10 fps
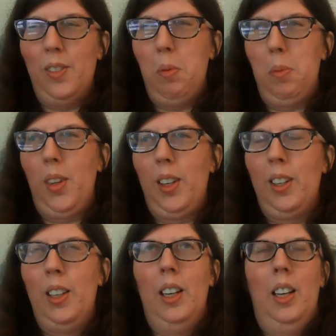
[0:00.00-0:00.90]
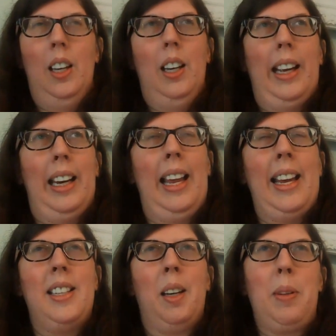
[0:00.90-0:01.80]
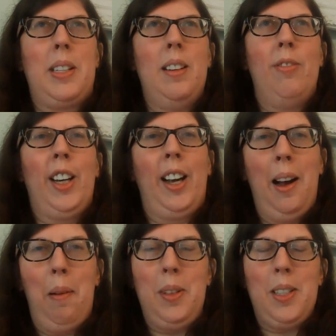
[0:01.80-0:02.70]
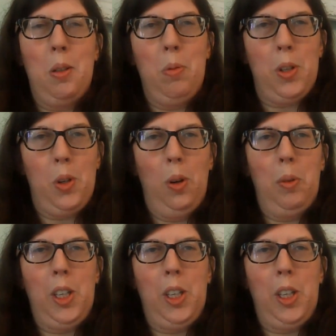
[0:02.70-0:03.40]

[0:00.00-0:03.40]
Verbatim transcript: Remember the Atlantic Pacific hopping superstorm